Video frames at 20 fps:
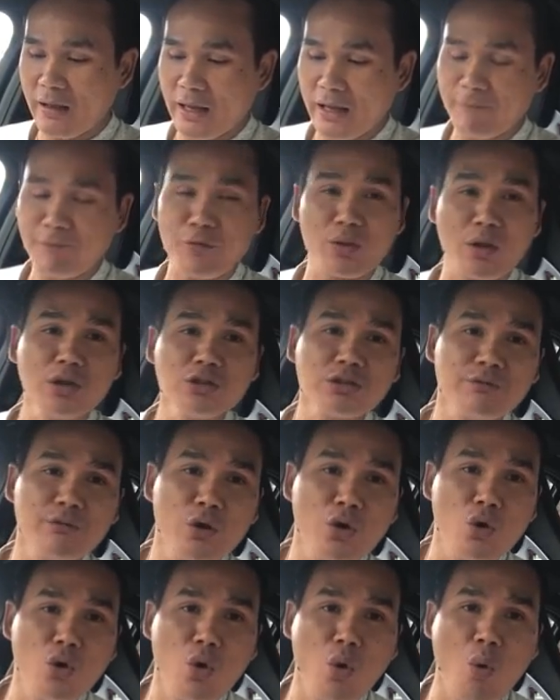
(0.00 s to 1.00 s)
for those of
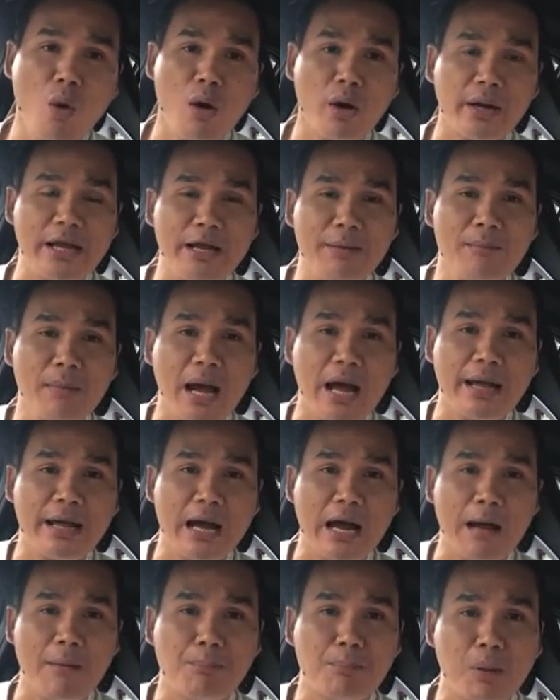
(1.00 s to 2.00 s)
you who are in
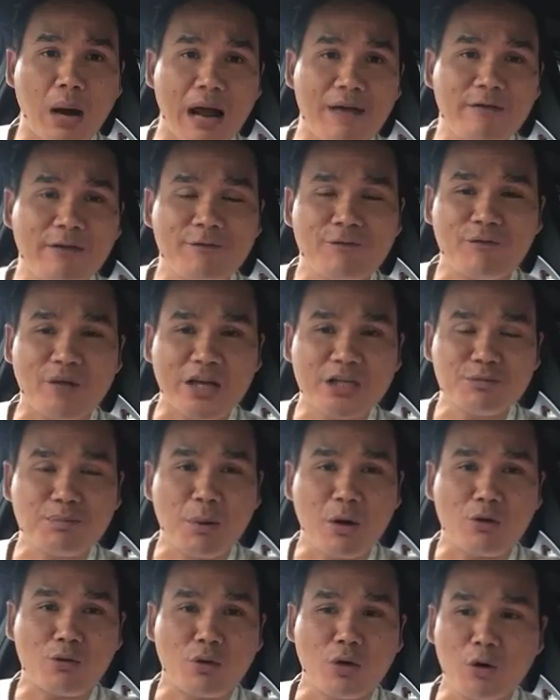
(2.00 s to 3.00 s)
my private
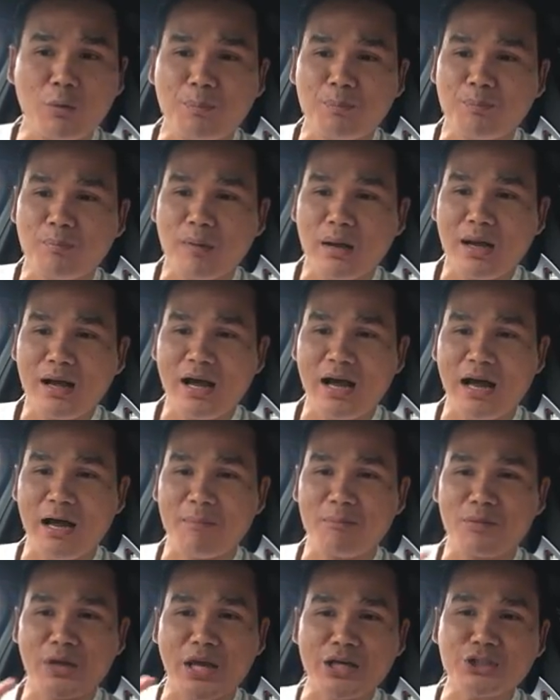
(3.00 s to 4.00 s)
Facebook group,
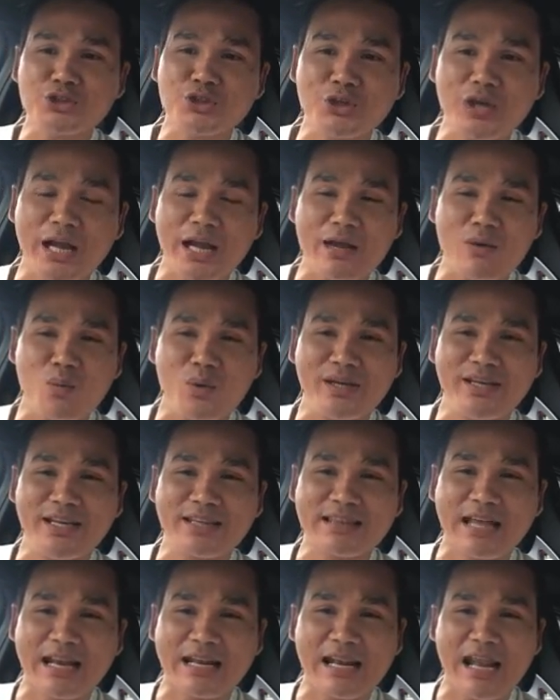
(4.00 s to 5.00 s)
yesterday we
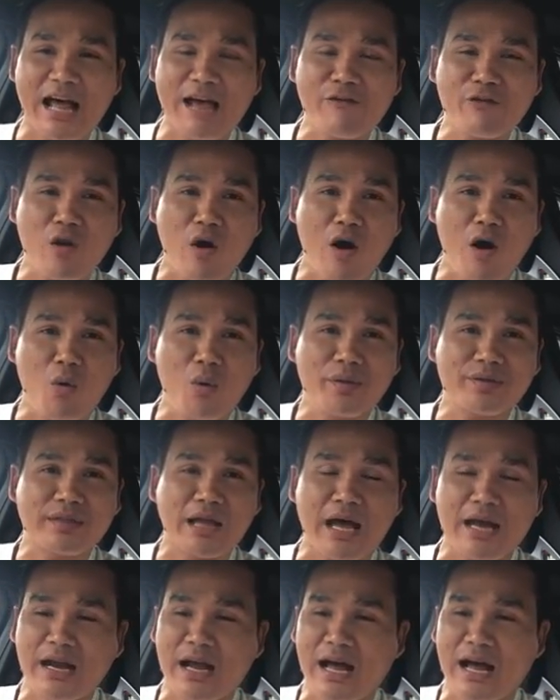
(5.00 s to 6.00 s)
did that live call with
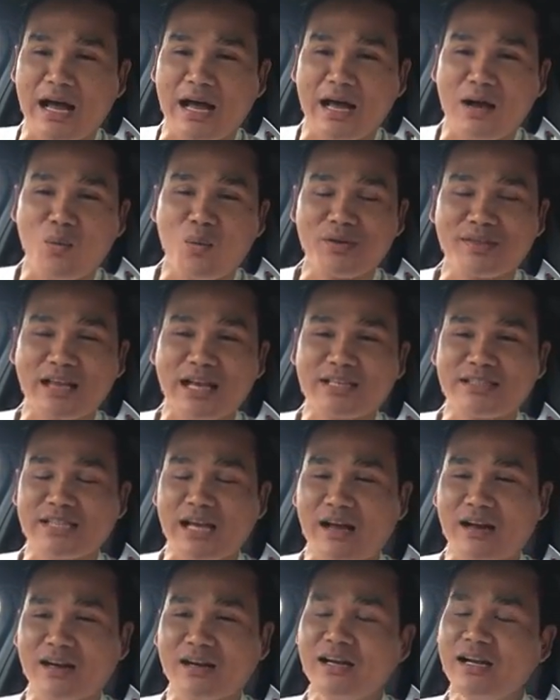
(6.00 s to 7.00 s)
that
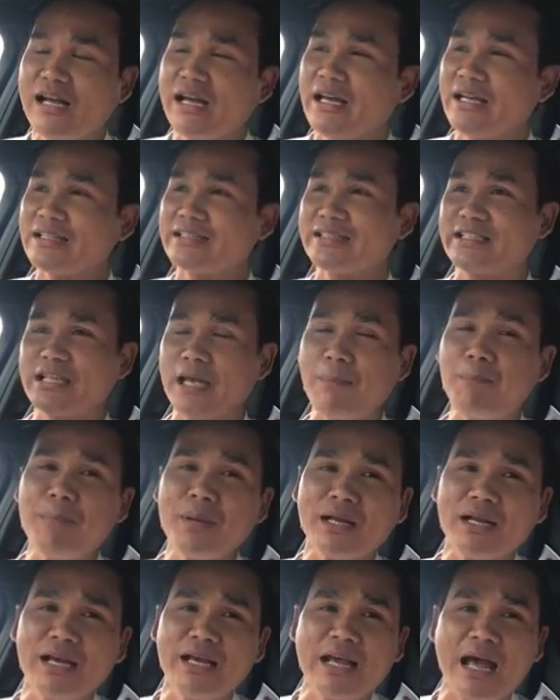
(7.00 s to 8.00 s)
seller.
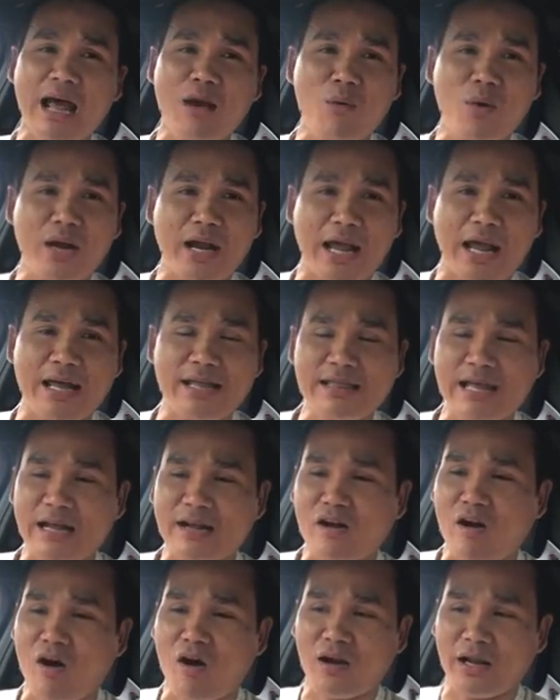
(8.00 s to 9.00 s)
Typically, I would have ended
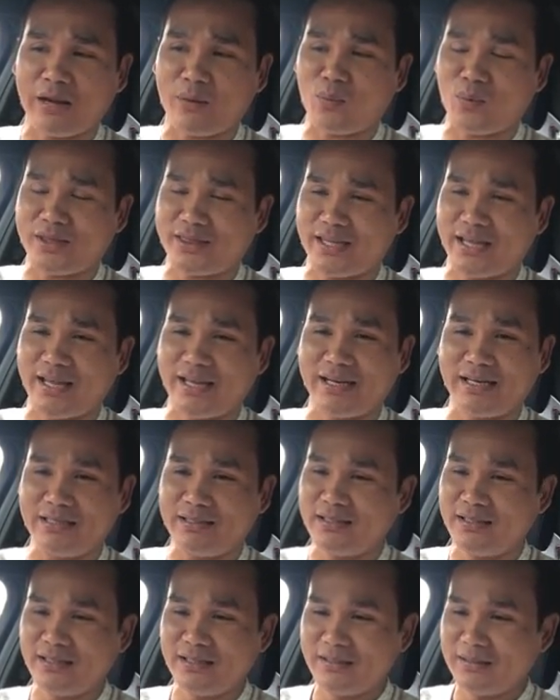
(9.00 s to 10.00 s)
that call like within
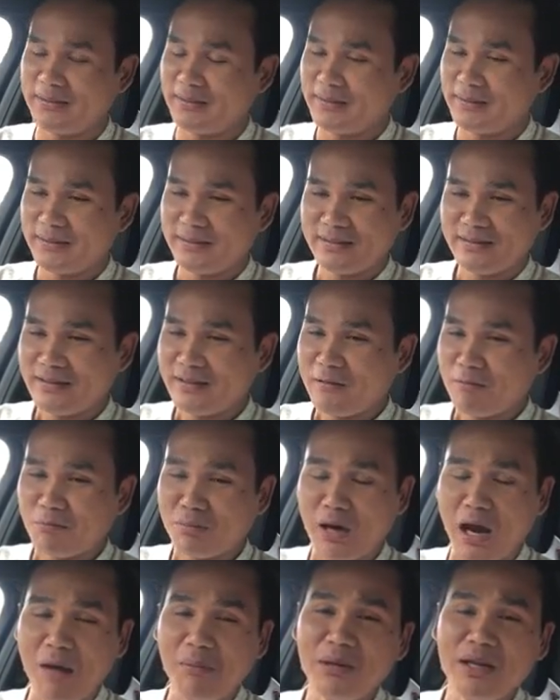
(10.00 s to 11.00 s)

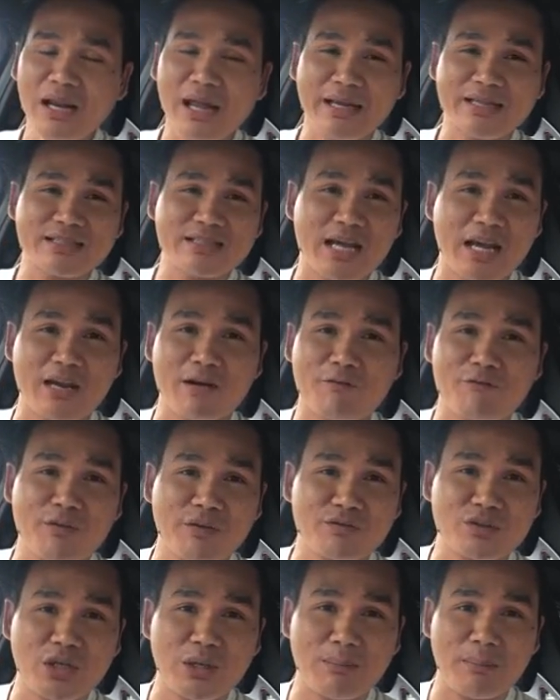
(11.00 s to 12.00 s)
probably like 10 or
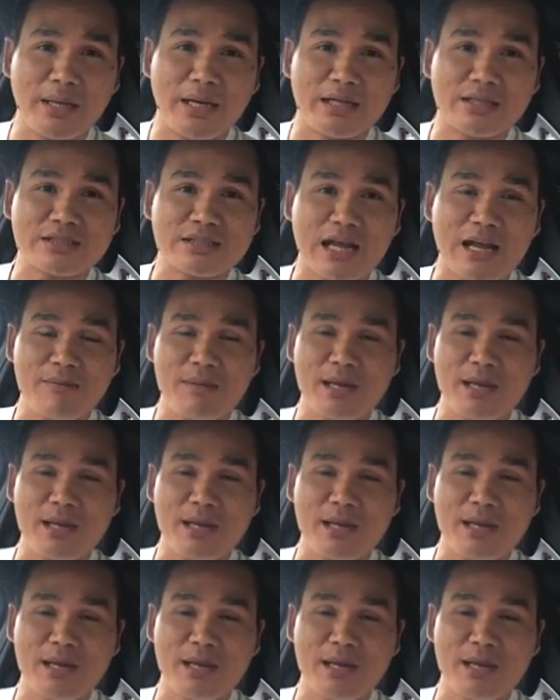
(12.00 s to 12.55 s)
15 minutes. I